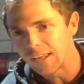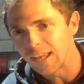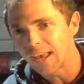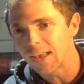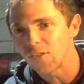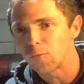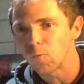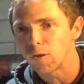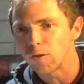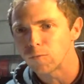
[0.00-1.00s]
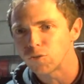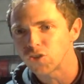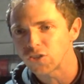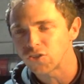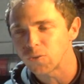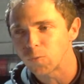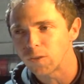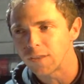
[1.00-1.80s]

day, and then we chased it with